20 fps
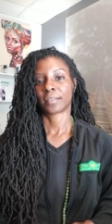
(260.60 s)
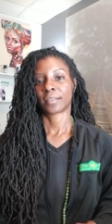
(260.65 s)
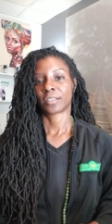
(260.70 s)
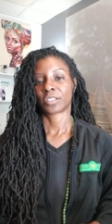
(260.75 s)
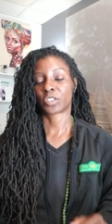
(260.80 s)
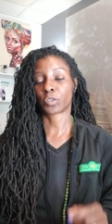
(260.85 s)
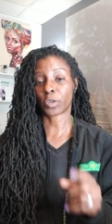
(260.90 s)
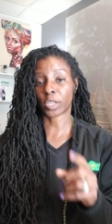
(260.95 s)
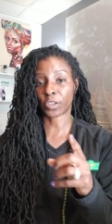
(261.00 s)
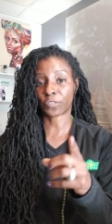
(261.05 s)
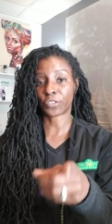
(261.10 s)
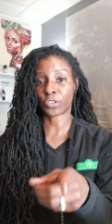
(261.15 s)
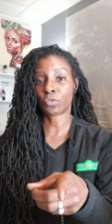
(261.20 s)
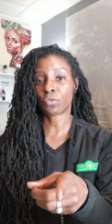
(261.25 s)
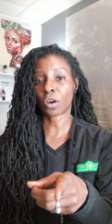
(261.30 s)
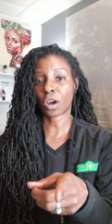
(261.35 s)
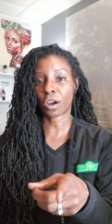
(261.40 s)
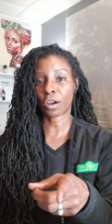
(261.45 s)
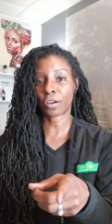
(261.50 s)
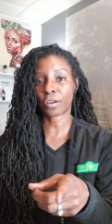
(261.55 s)
So if
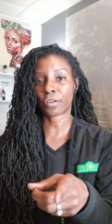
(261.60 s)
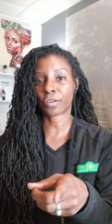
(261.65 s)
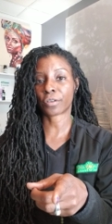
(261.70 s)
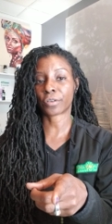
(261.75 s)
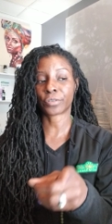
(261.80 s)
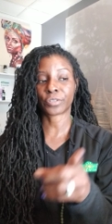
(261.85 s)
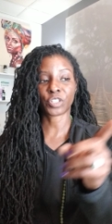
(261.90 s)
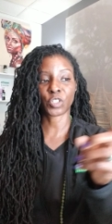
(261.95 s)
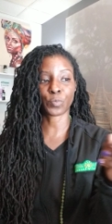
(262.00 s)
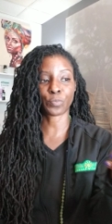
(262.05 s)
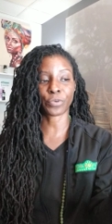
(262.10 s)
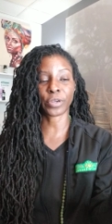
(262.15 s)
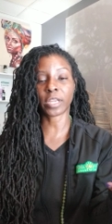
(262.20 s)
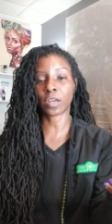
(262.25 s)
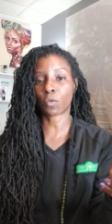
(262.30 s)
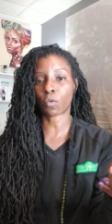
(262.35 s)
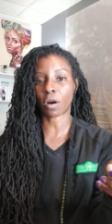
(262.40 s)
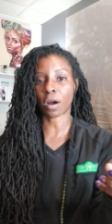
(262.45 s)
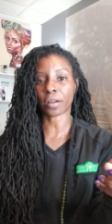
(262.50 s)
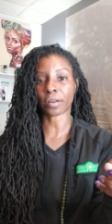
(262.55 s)
you heard
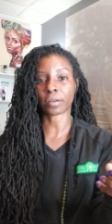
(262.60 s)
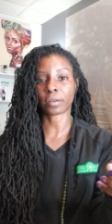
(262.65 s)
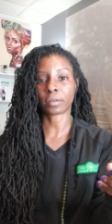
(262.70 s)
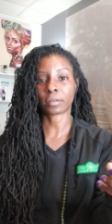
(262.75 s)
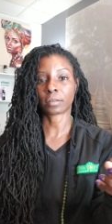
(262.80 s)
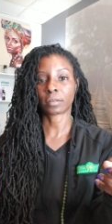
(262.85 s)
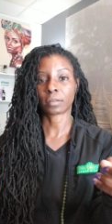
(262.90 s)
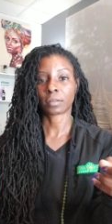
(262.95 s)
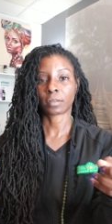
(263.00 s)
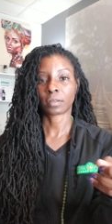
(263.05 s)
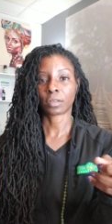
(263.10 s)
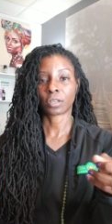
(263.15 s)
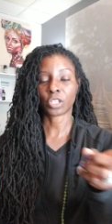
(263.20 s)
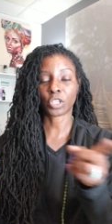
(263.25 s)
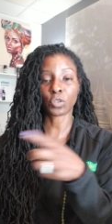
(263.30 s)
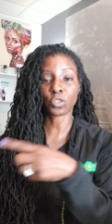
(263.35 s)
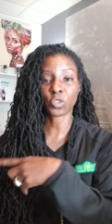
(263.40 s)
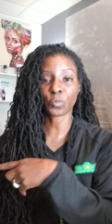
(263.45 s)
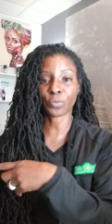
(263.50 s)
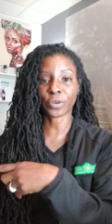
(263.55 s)
spring water,
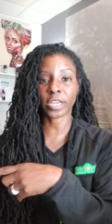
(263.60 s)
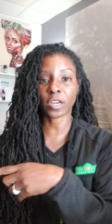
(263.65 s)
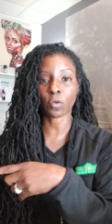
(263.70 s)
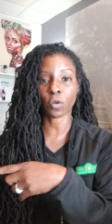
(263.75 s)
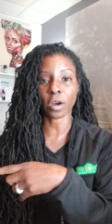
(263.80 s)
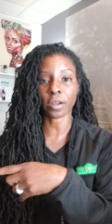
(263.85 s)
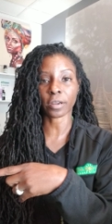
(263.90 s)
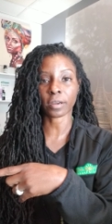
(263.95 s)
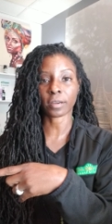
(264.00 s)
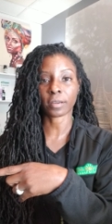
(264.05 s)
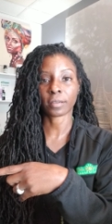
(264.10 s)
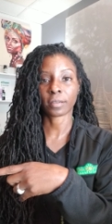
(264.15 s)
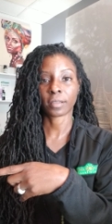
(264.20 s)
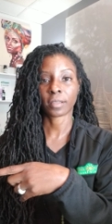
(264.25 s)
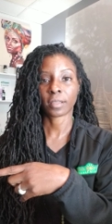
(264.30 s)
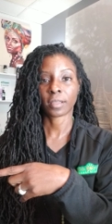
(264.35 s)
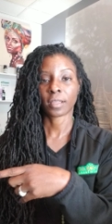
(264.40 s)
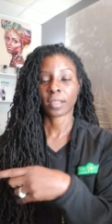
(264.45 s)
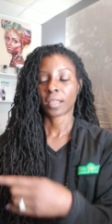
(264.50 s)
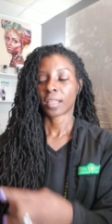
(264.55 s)
use spring water.
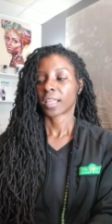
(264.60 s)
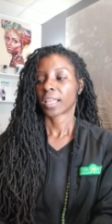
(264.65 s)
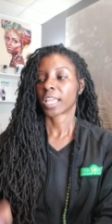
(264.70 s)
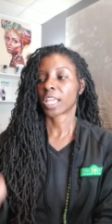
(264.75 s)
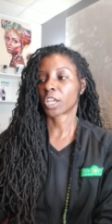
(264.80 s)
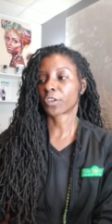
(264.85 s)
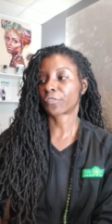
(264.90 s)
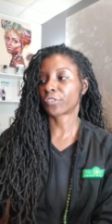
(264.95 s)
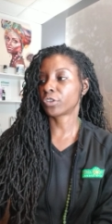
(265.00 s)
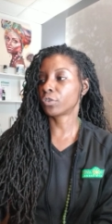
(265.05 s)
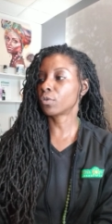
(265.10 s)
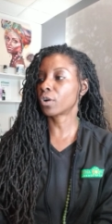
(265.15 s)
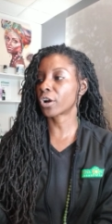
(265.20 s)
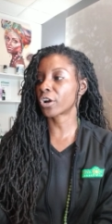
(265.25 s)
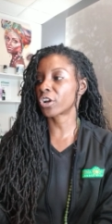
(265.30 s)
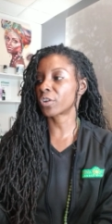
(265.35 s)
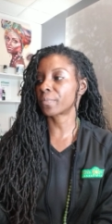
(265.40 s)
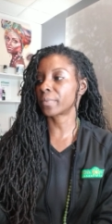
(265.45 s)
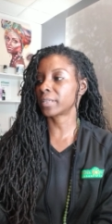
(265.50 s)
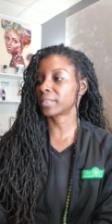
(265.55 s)
If you
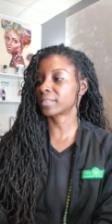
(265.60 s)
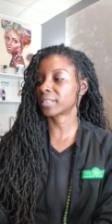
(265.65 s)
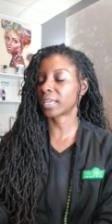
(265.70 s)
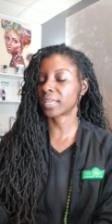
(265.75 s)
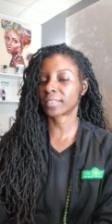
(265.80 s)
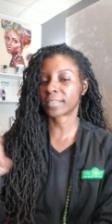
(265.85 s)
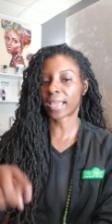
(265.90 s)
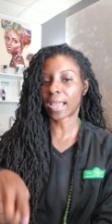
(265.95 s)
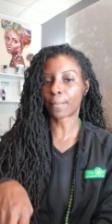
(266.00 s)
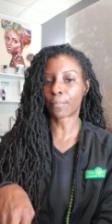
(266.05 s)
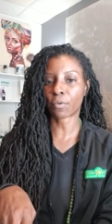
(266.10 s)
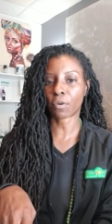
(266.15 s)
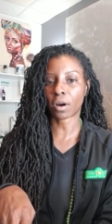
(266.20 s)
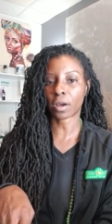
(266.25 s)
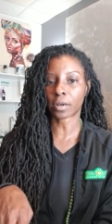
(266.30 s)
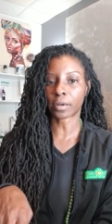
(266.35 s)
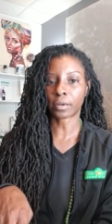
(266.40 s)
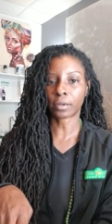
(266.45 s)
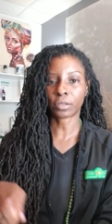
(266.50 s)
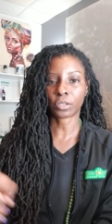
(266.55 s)
heard me say tap
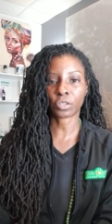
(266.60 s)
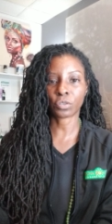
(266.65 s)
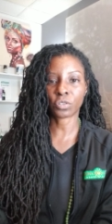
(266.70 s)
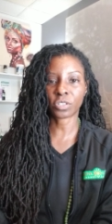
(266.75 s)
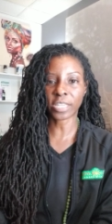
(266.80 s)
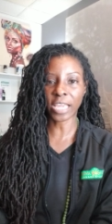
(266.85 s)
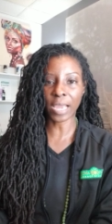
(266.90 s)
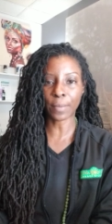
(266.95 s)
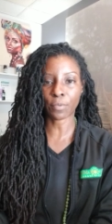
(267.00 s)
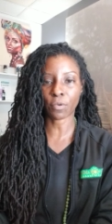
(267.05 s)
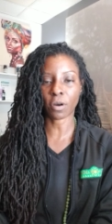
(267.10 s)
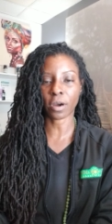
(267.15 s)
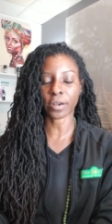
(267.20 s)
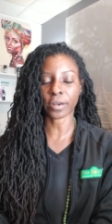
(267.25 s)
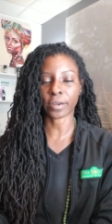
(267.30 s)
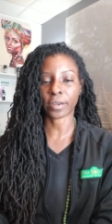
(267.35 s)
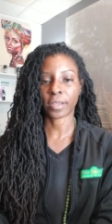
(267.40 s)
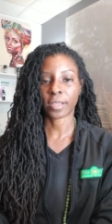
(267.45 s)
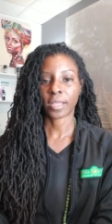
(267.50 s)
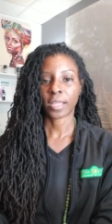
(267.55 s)
water, use tap
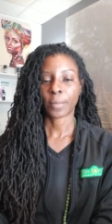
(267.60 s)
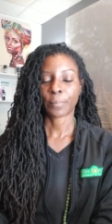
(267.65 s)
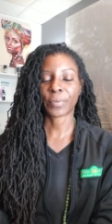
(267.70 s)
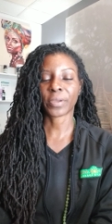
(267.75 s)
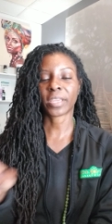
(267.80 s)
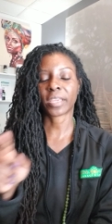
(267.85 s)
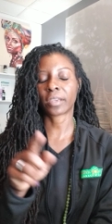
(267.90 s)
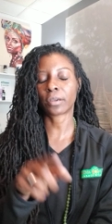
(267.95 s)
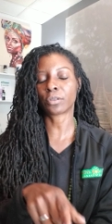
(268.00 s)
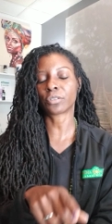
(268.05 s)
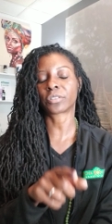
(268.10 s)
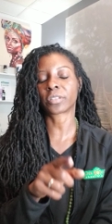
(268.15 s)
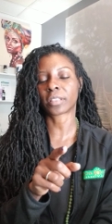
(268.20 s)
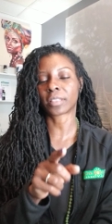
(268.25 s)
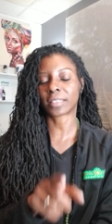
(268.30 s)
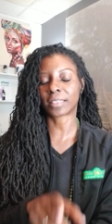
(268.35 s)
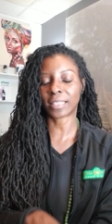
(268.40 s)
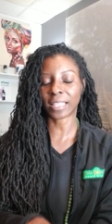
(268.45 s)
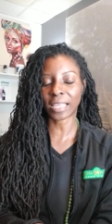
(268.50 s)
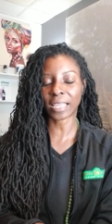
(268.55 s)
water. But here's the
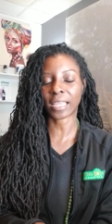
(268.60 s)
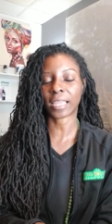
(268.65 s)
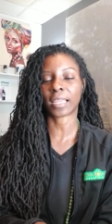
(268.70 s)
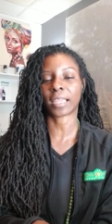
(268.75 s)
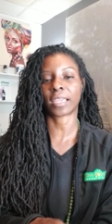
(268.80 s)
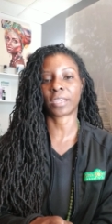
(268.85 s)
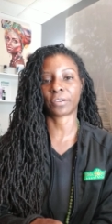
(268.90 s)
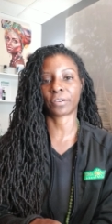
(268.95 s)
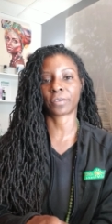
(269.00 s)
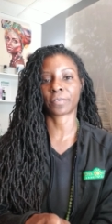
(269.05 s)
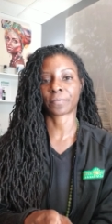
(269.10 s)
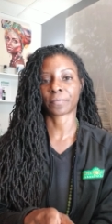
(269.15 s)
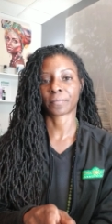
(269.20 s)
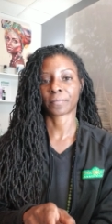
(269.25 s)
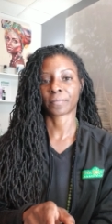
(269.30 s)
thing here.